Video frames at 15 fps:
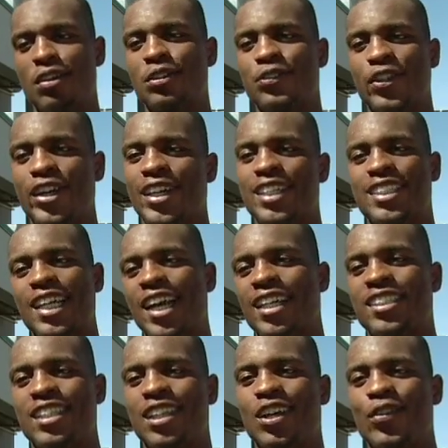I was very
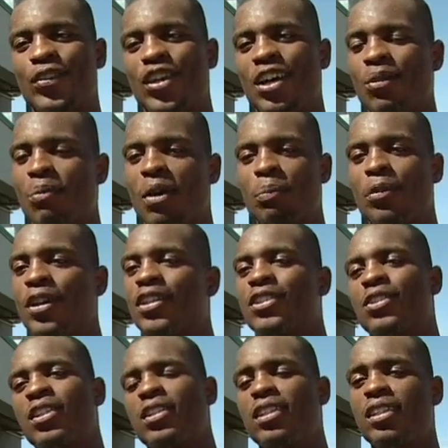excited to get over there with my brothers
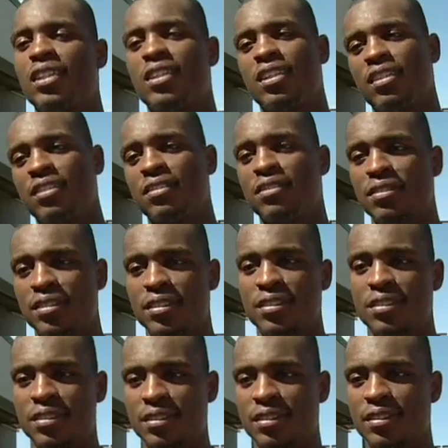on the D
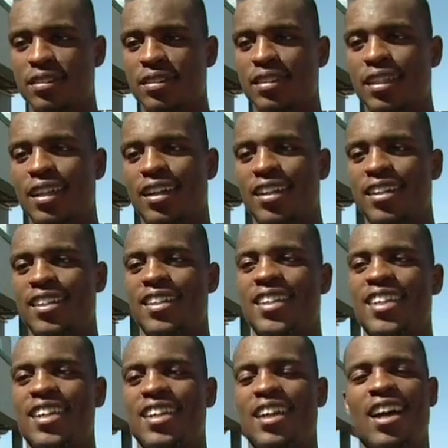miss it at all, catching the ball?
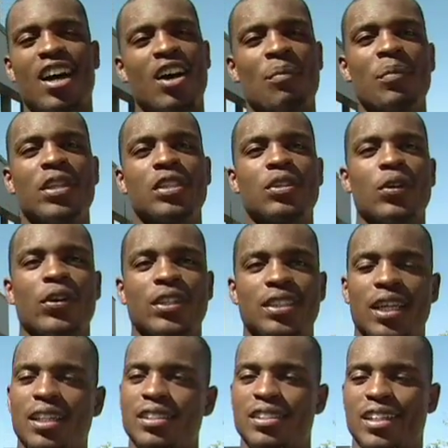I miss scoring
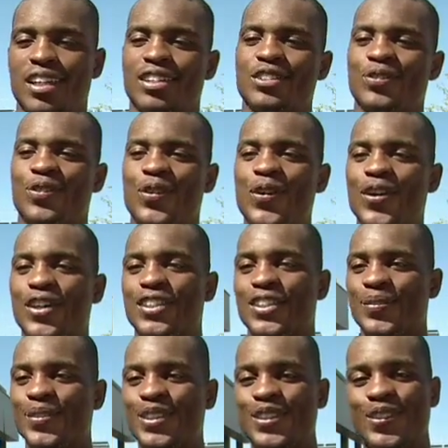touchdowns, of course.
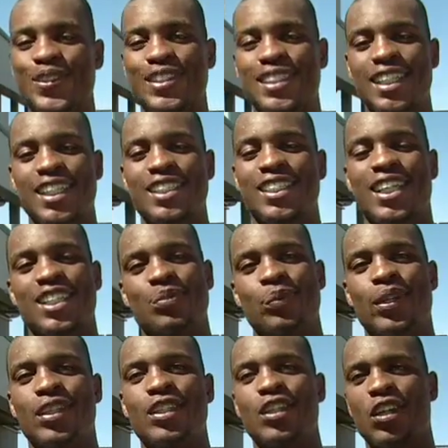I miss scoring touchdowns,
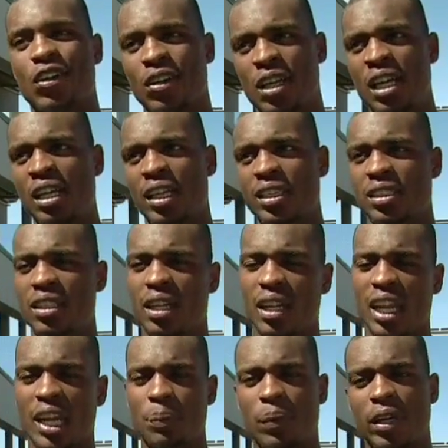but you know, it's nothing
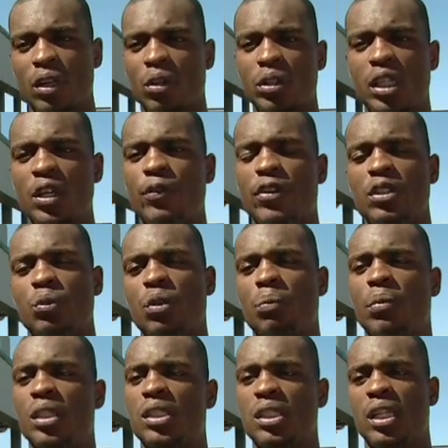like playing on defense with a
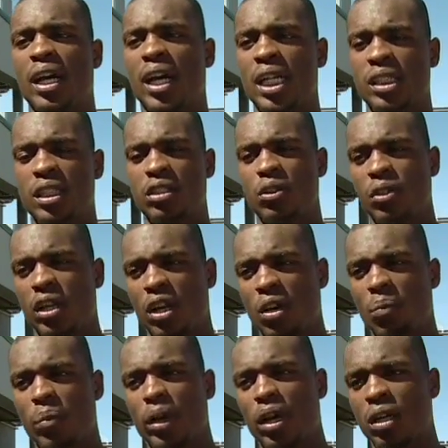bunch of guys that you care
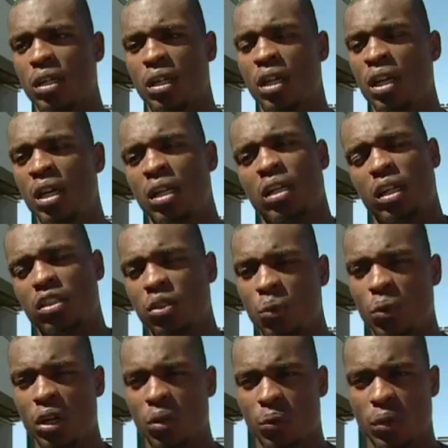about and that you
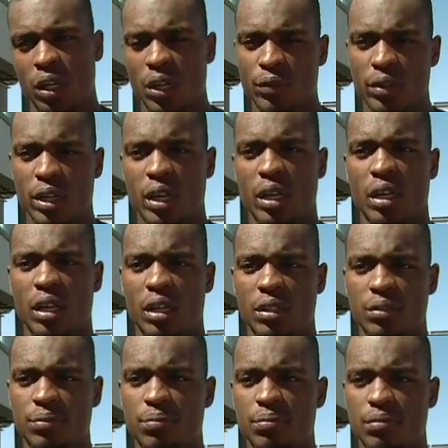work with every day.
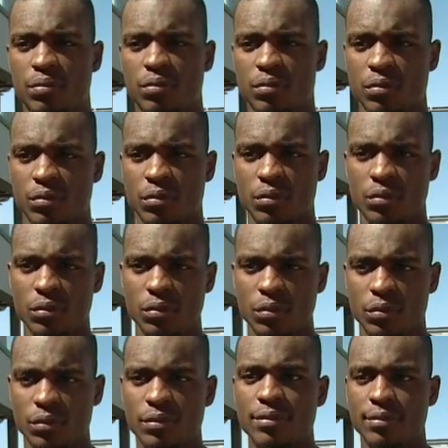He's got to talk to Seiko
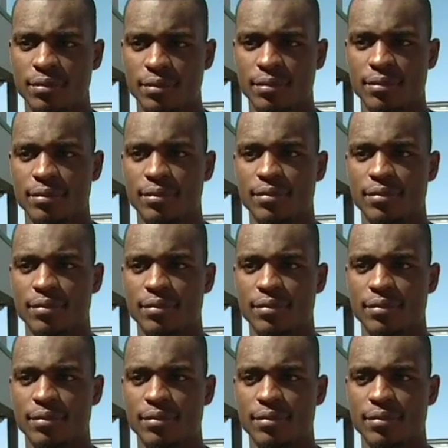about how to score